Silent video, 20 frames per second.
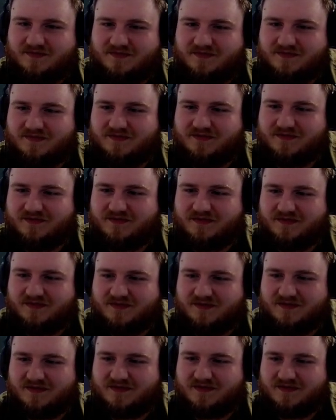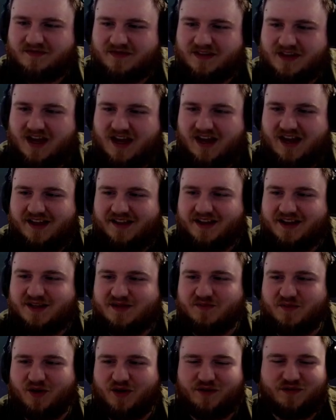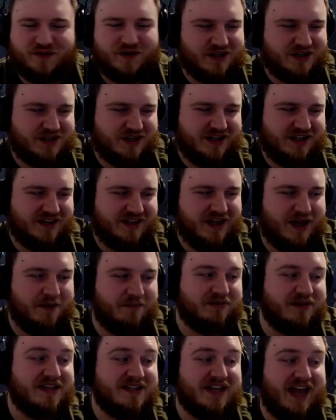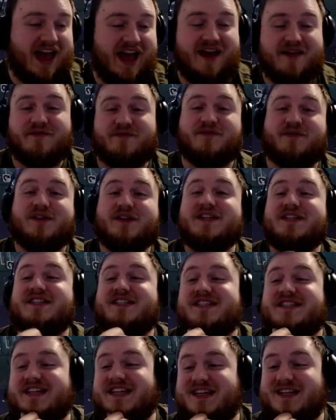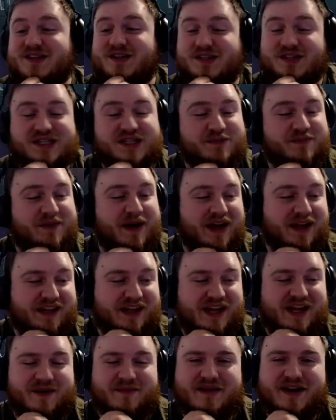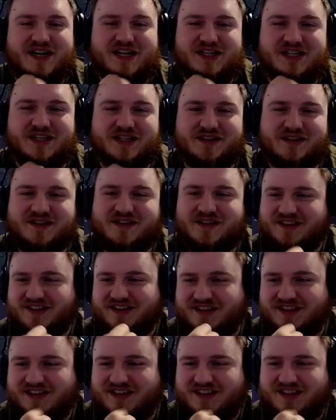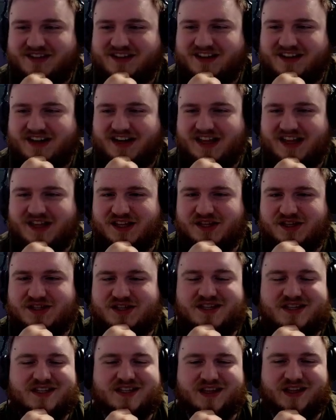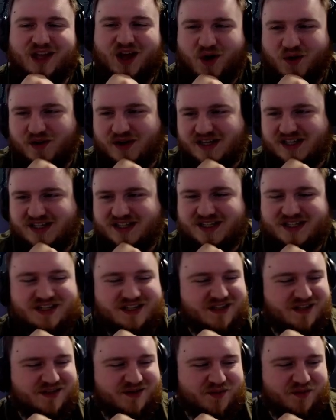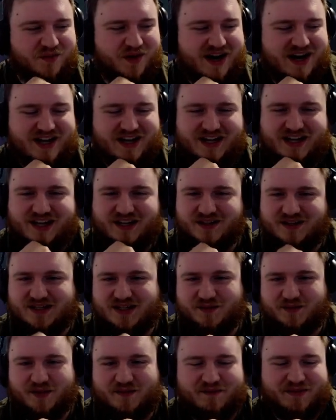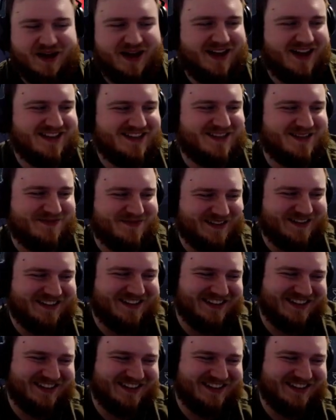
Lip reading: I think it's more frustrating that it plays every single spell animation in the slowest way to kill someone possible.